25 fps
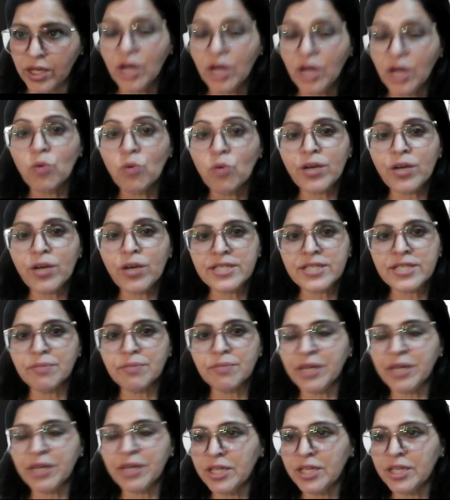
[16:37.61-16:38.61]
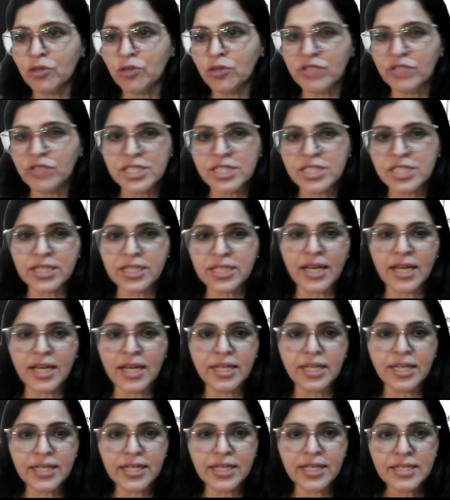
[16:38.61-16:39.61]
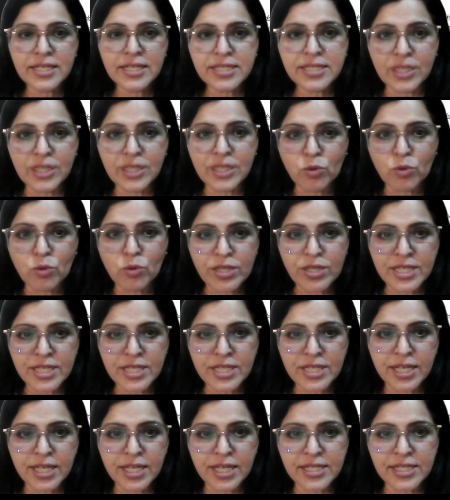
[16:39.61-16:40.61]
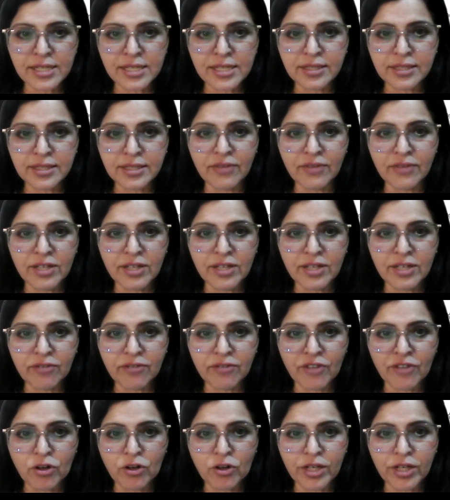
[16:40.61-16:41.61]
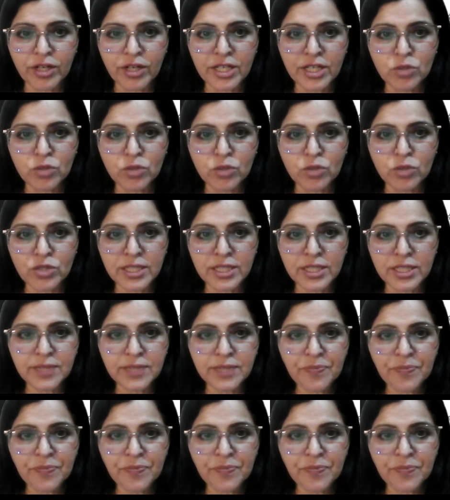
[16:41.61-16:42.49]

What is the meaning of this line? See, once again, Sakti Vikram Fekoni Kyujana.